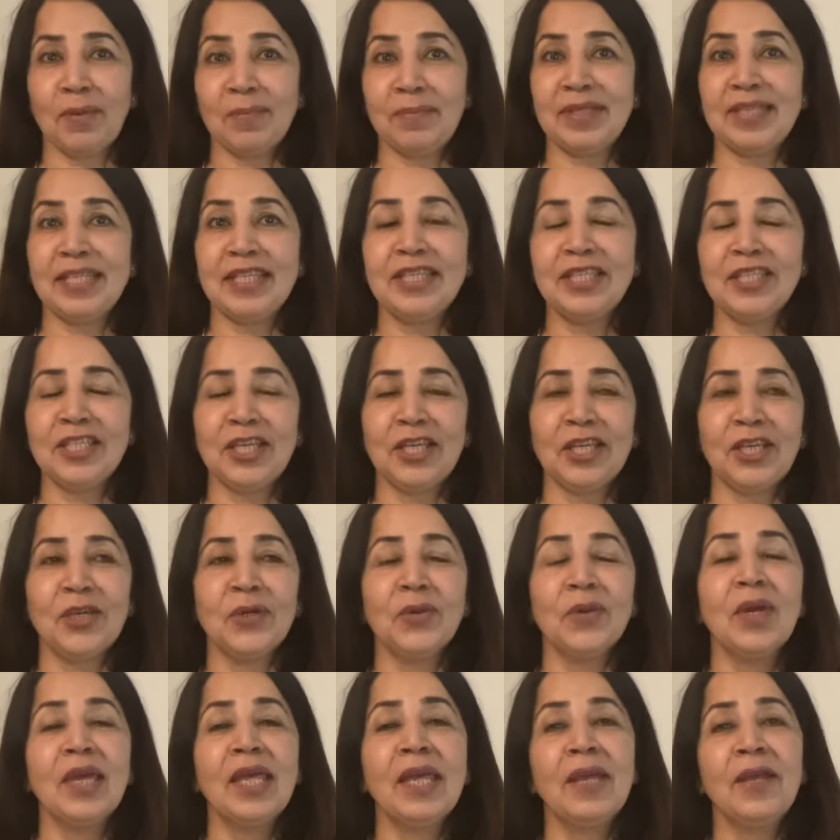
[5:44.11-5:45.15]
I'm teaching
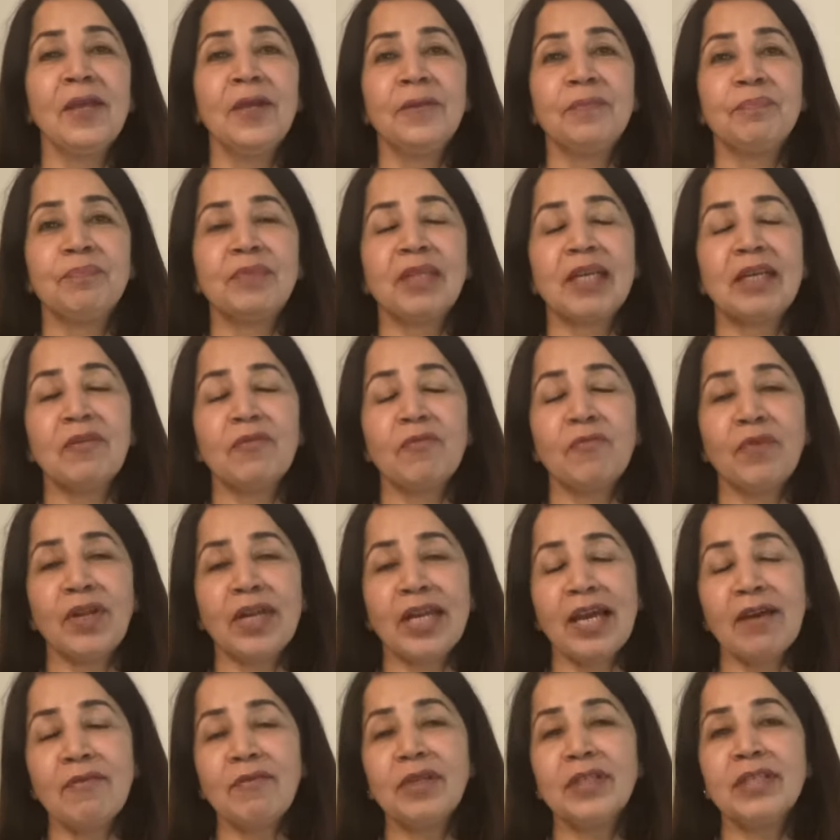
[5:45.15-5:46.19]
you that
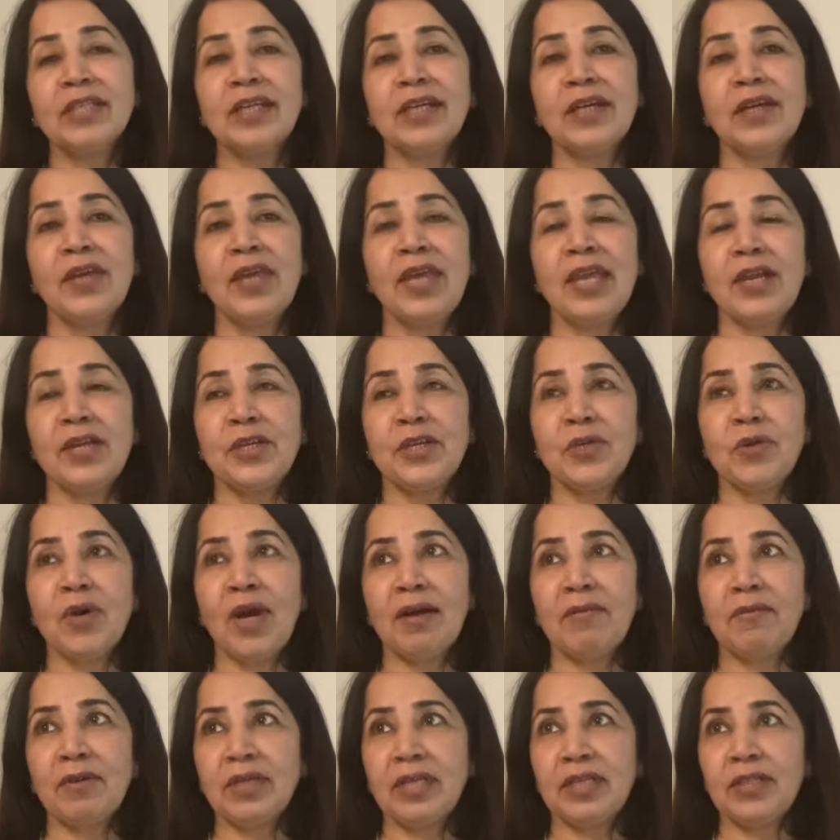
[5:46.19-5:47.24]
whenever the you
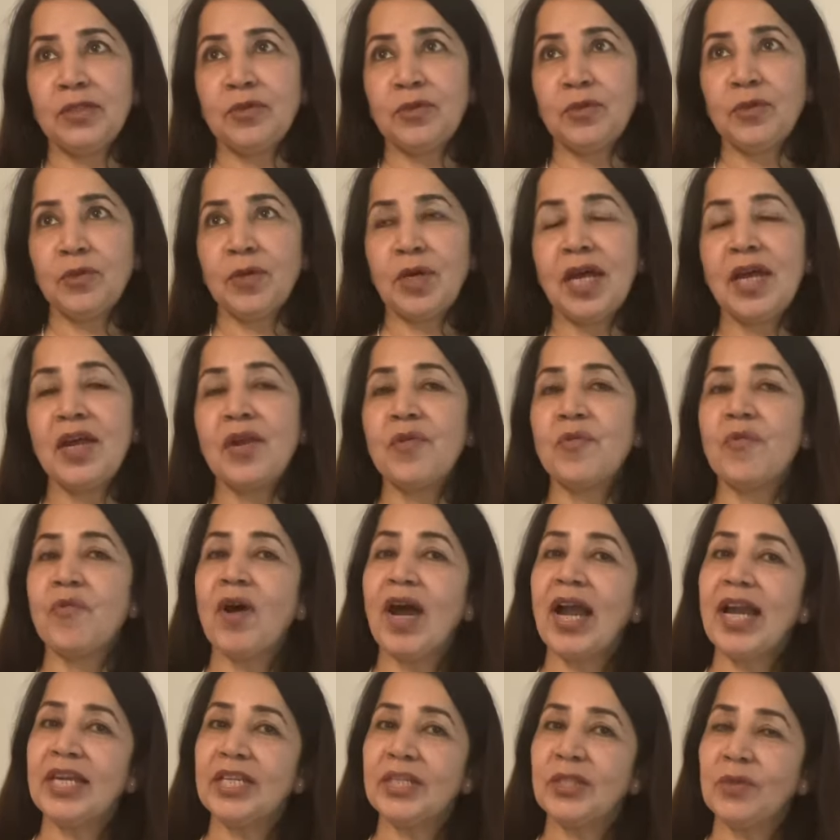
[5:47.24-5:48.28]
have a, you
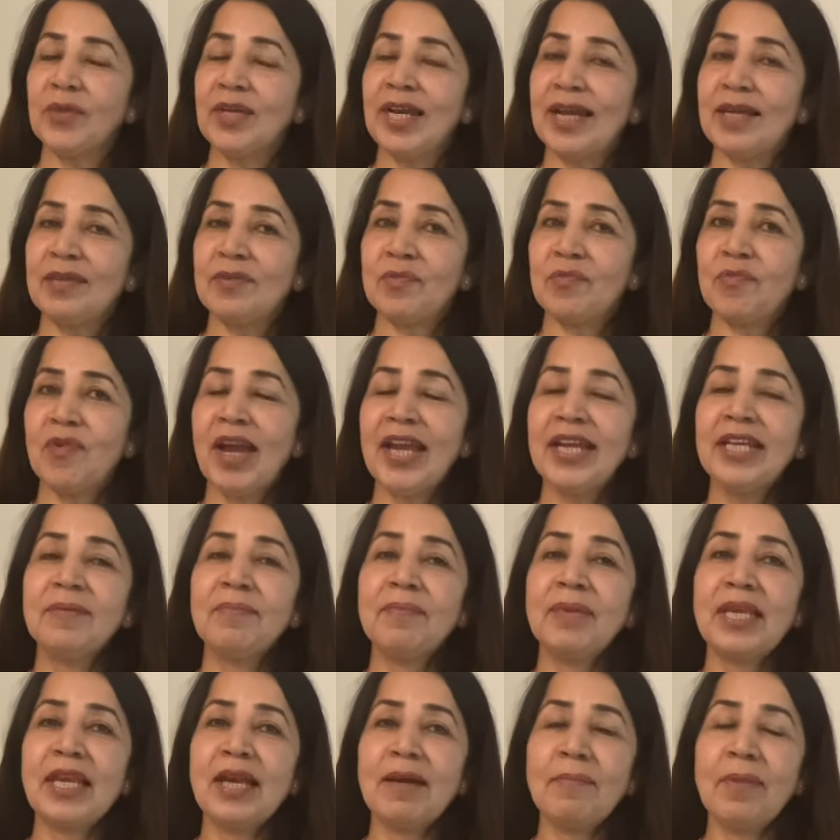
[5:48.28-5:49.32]
write you guys write
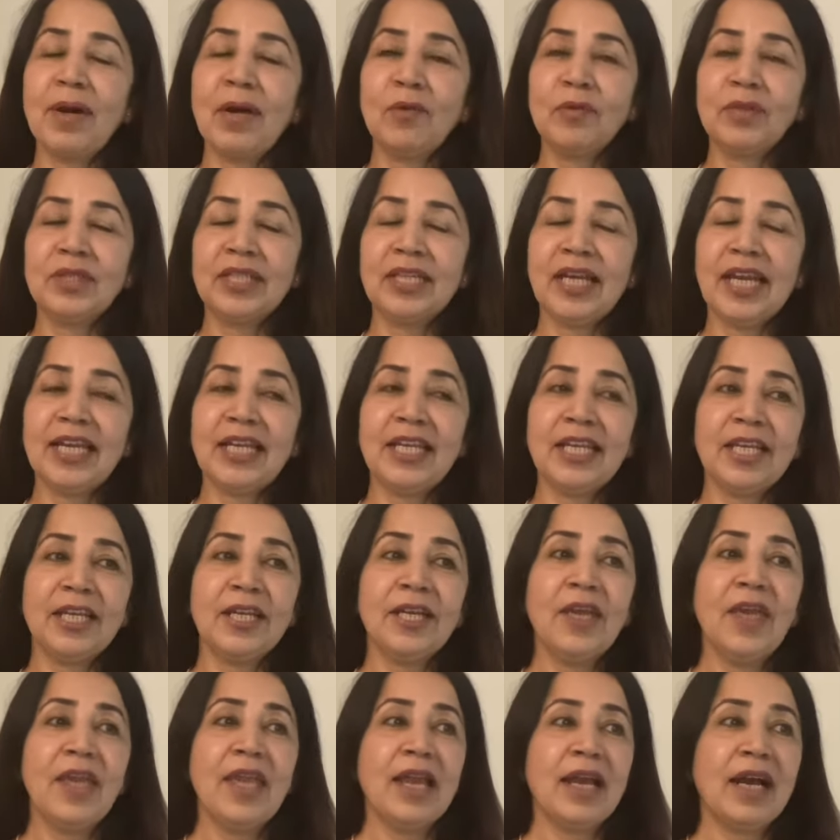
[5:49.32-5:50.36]
me about any
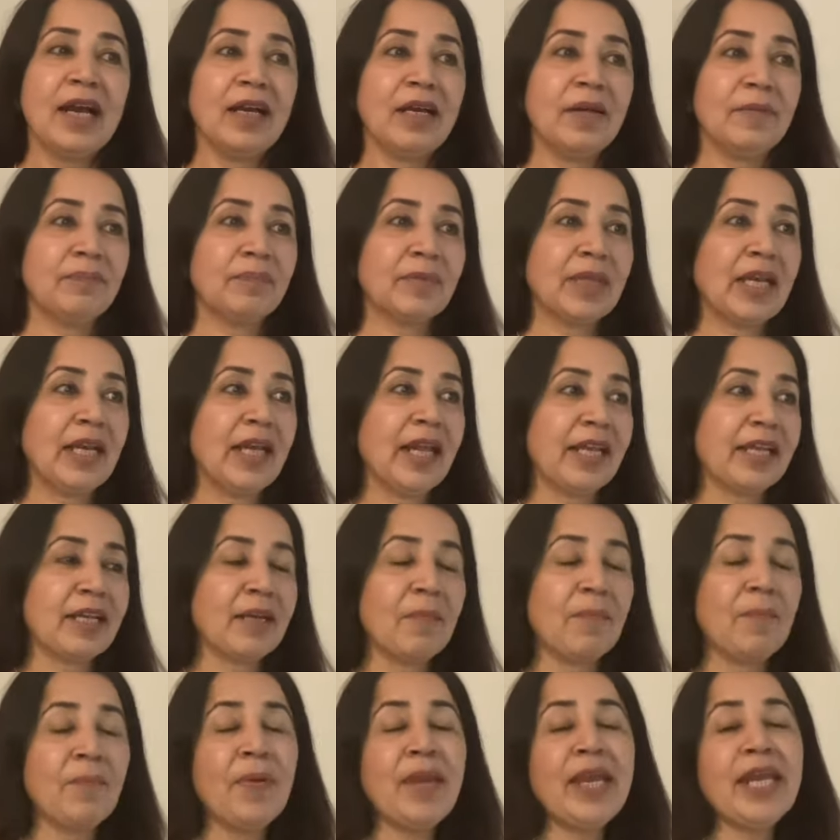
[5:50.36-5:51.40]
um, like
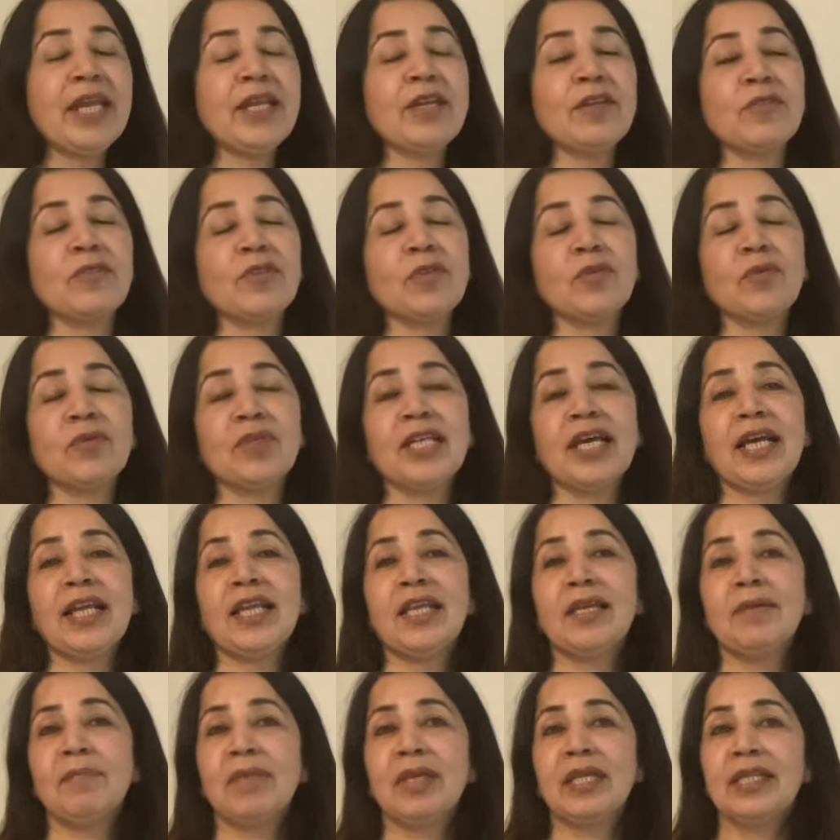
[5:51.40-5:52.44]
a pains you're
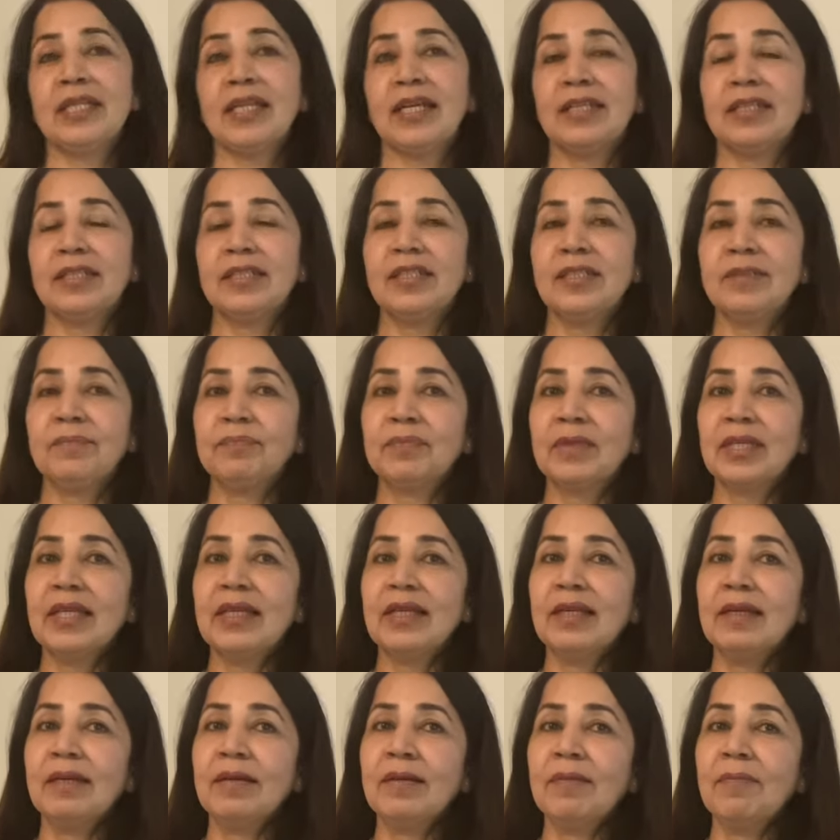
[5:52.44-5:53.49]
telling me that um,
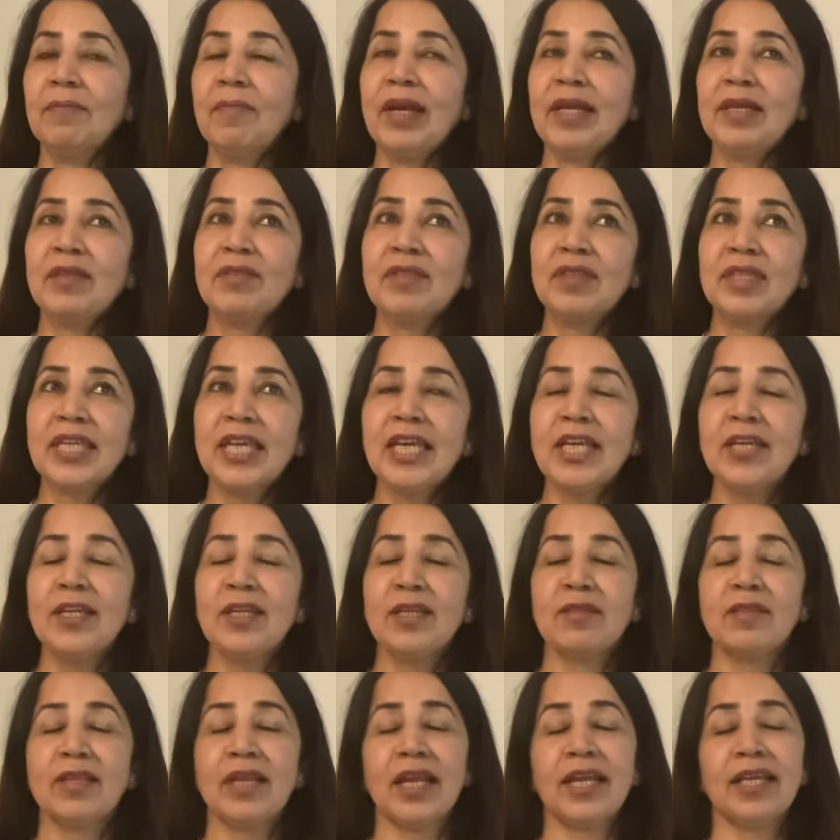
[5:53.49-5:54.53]
uh, my skin
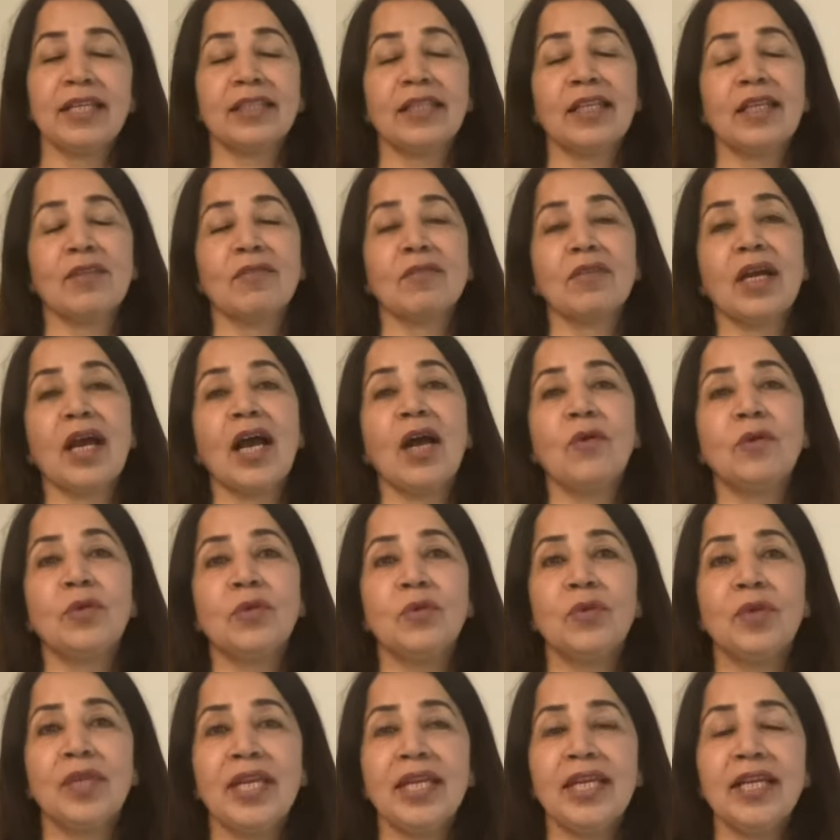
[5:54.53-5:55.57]
is like this how
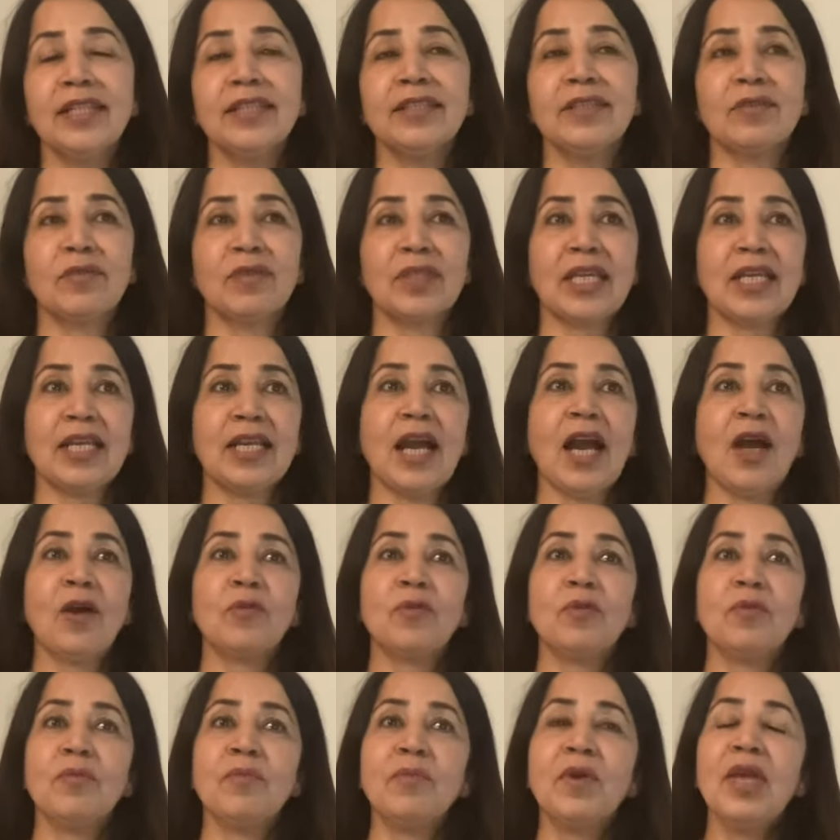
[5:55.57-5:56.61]
to heal the skin how
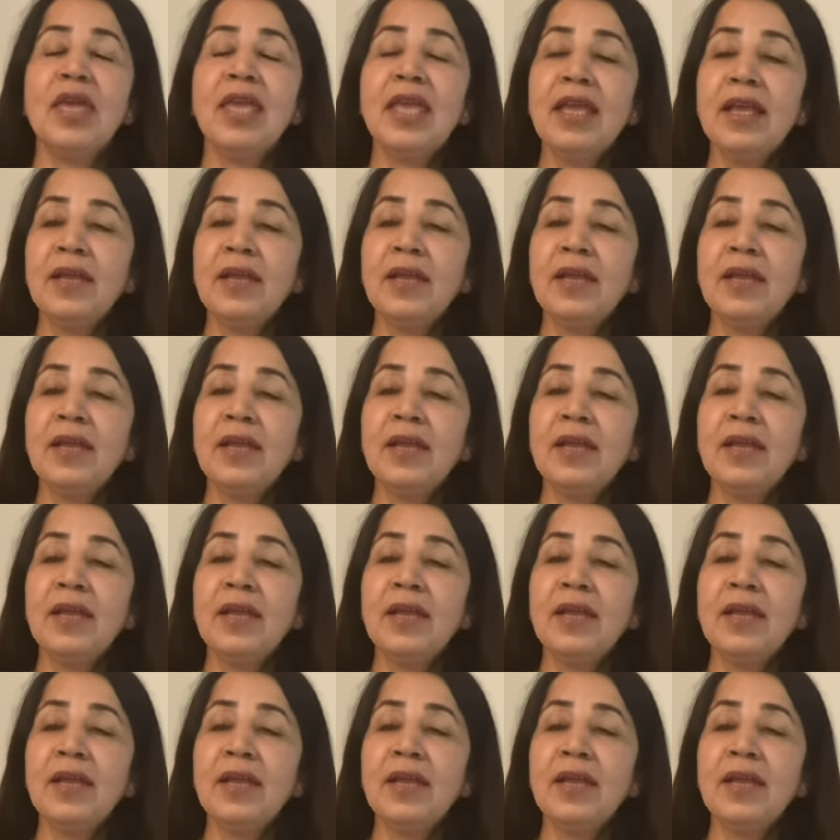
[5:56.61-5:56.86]
to